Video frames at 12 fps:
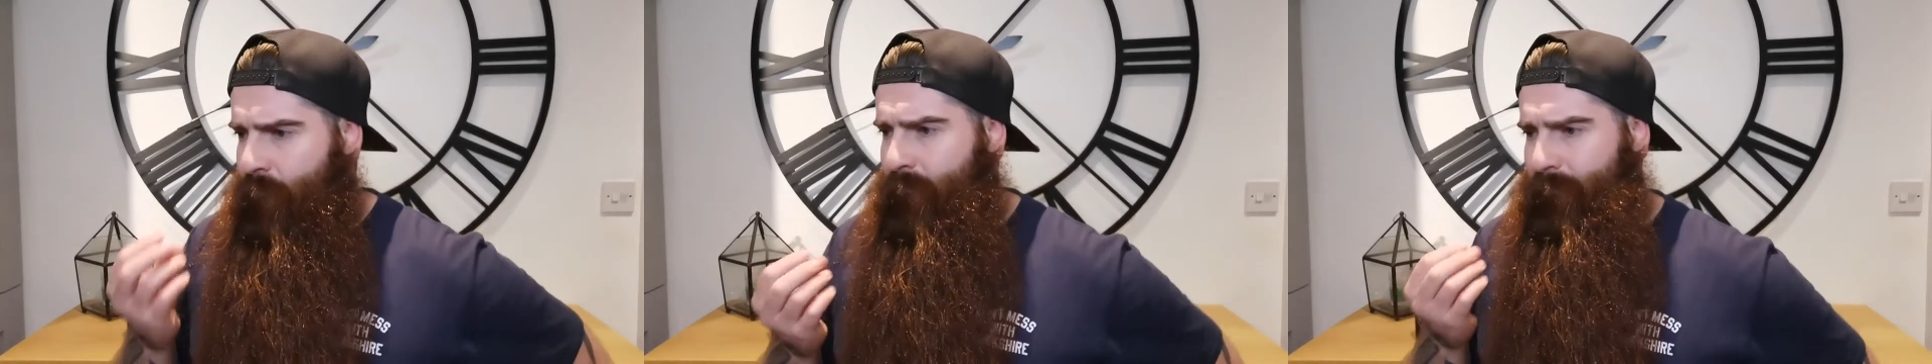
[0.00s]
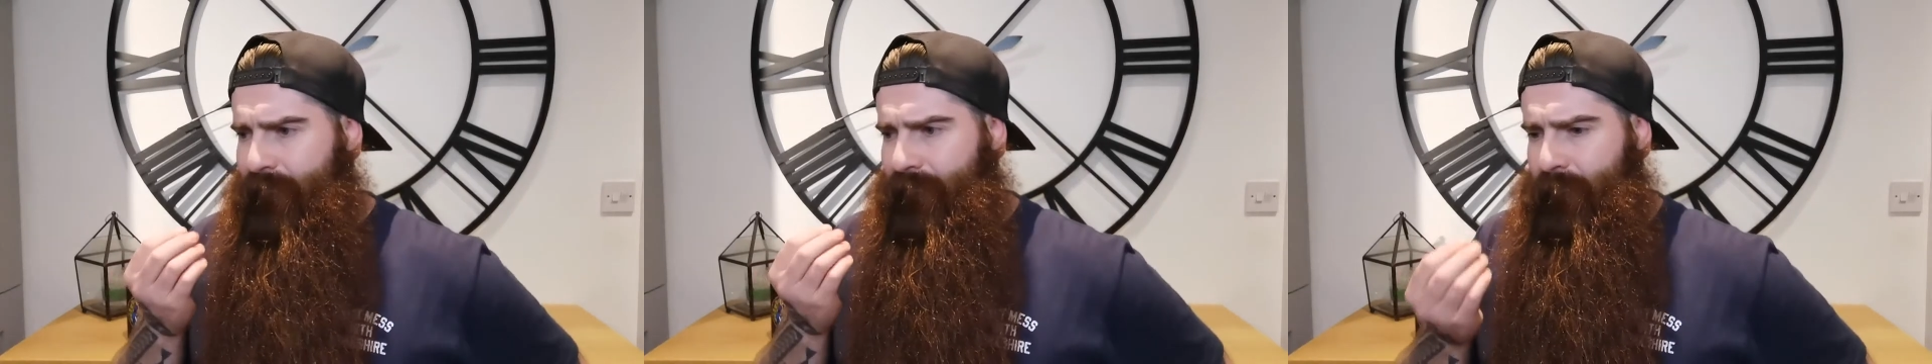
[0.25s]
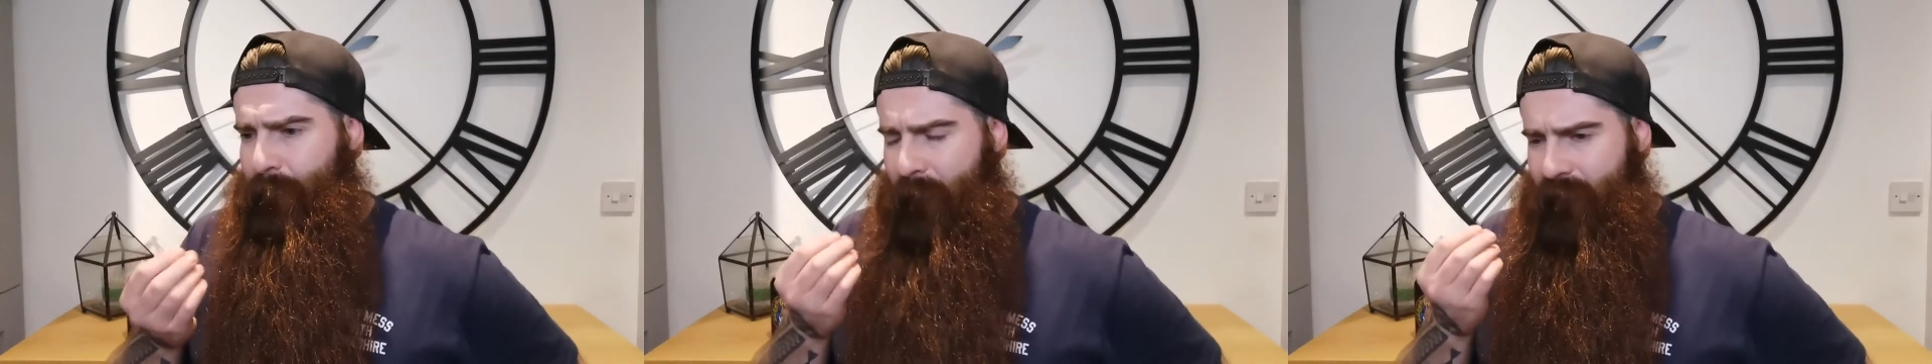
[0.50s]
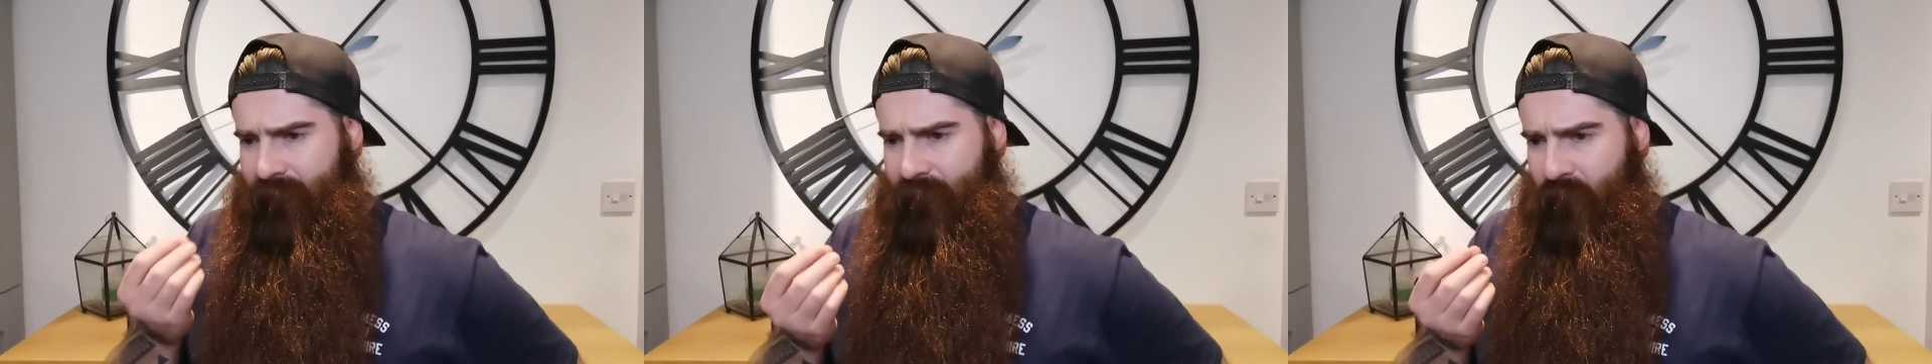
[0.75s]
But I'm getting like a
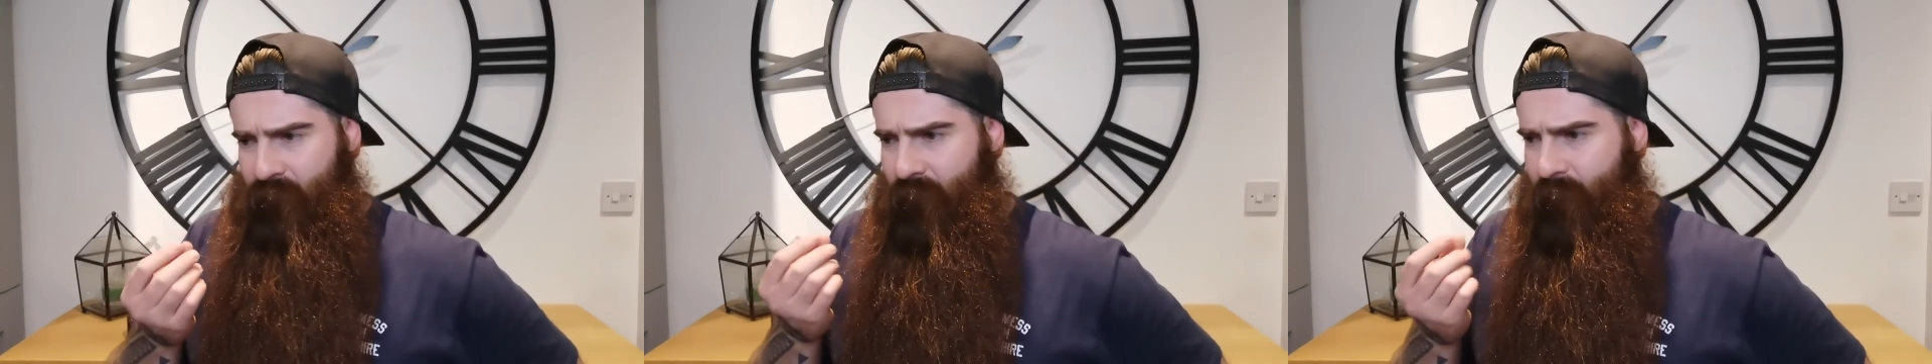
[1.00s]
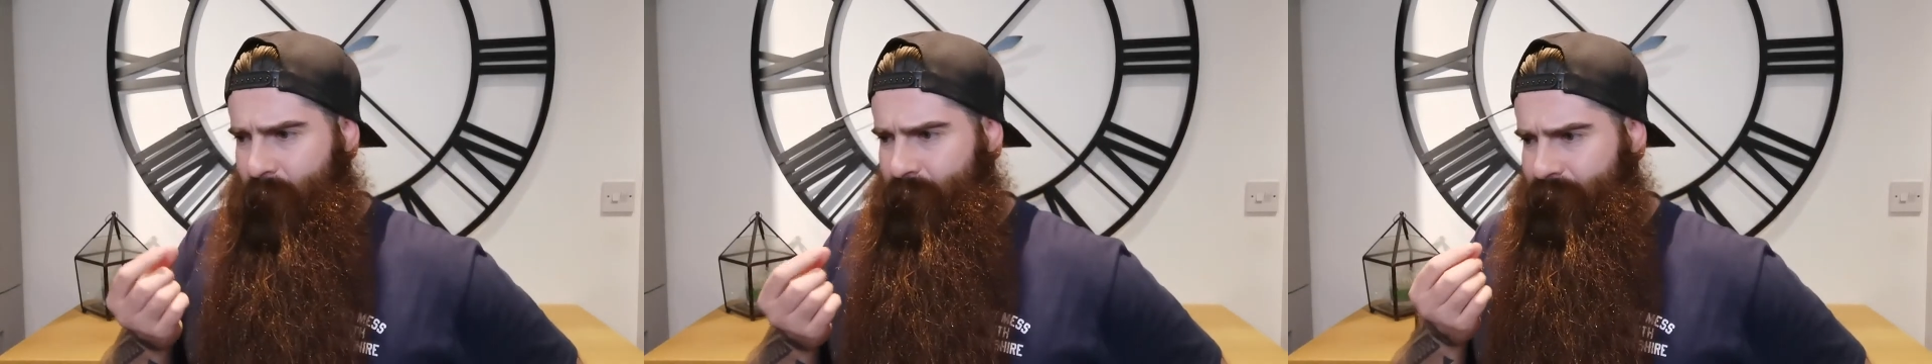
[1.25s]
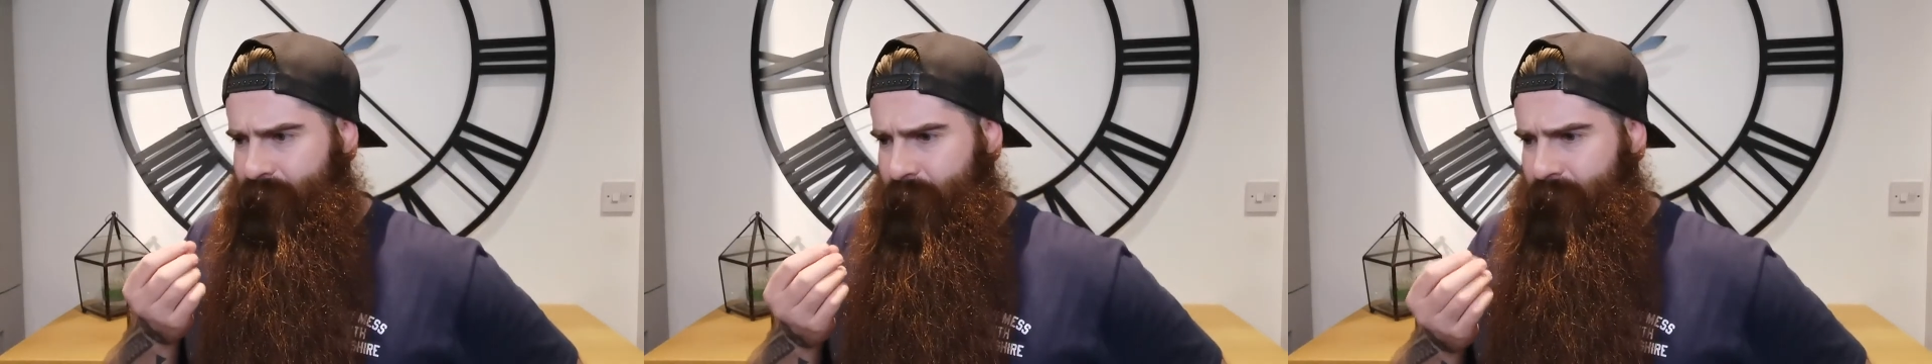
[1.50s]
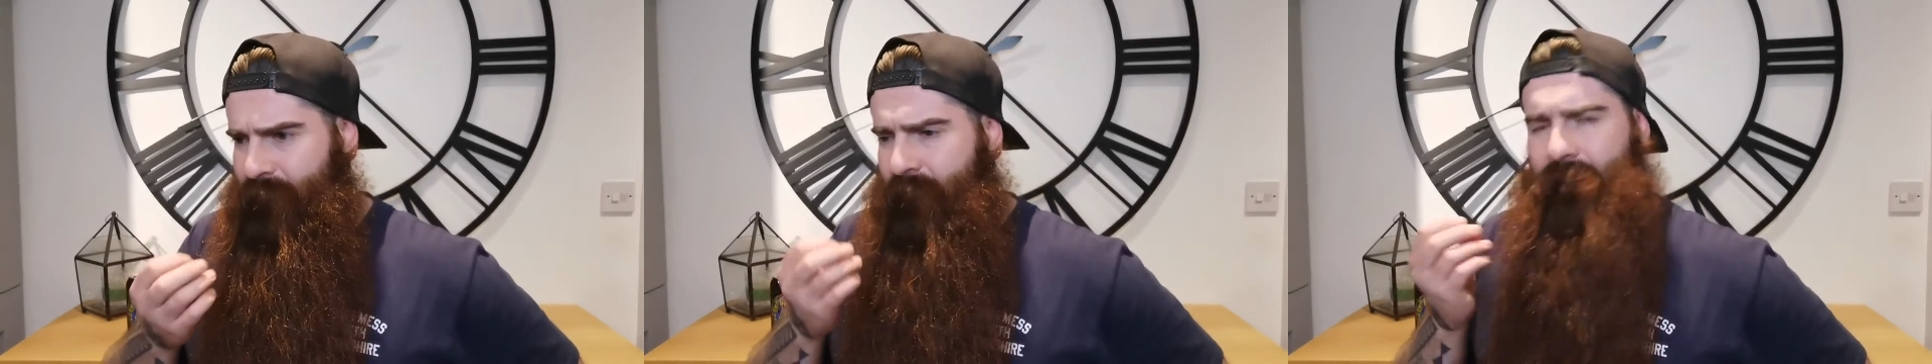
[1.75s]
backing of,
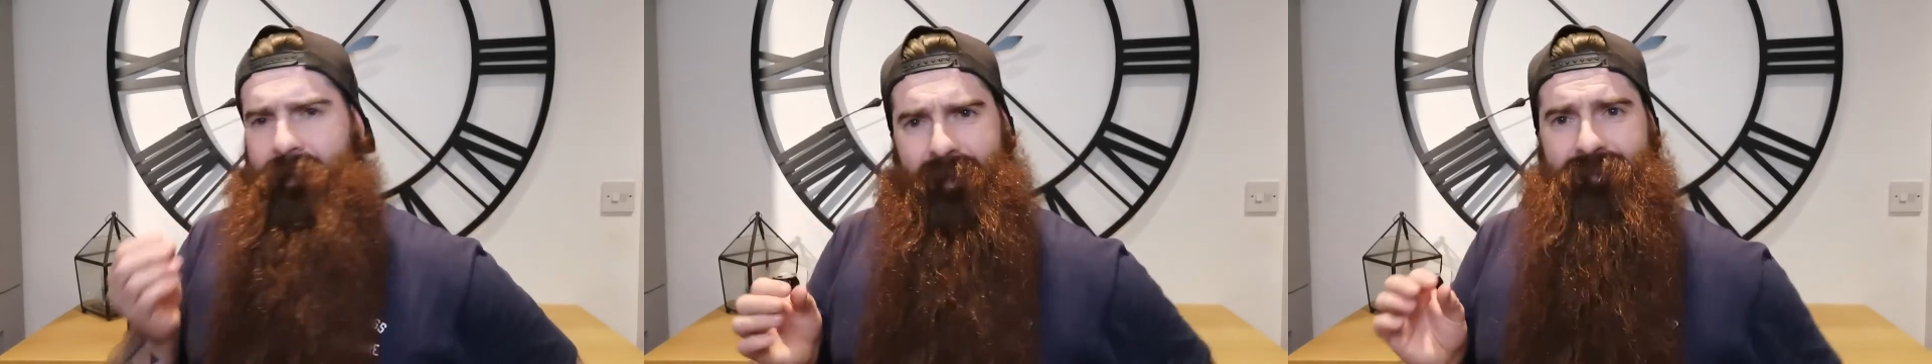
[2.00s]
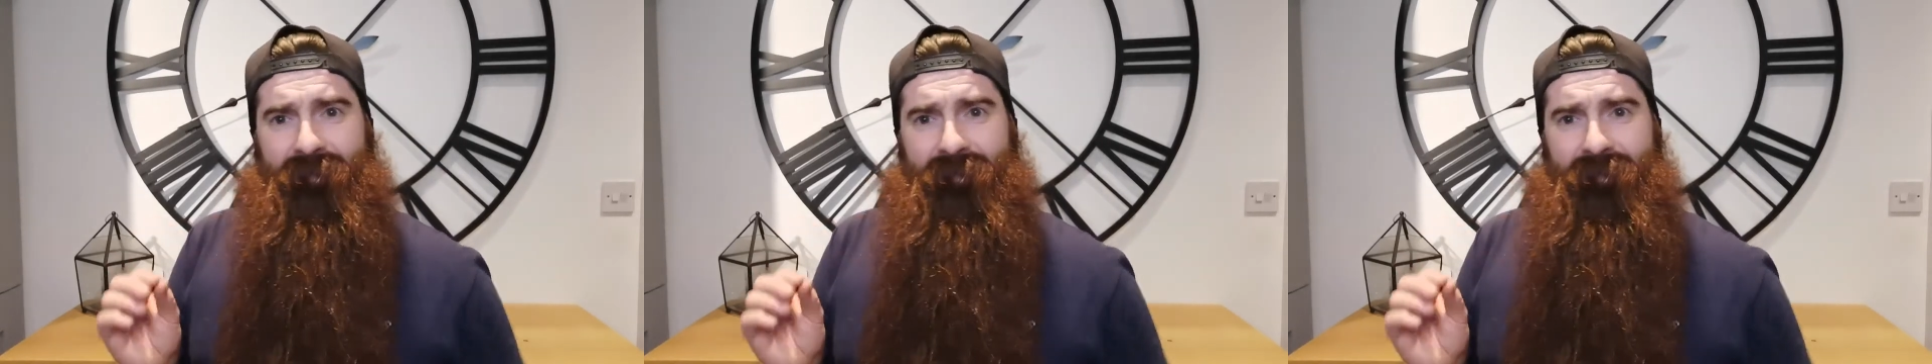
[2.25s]
kind of,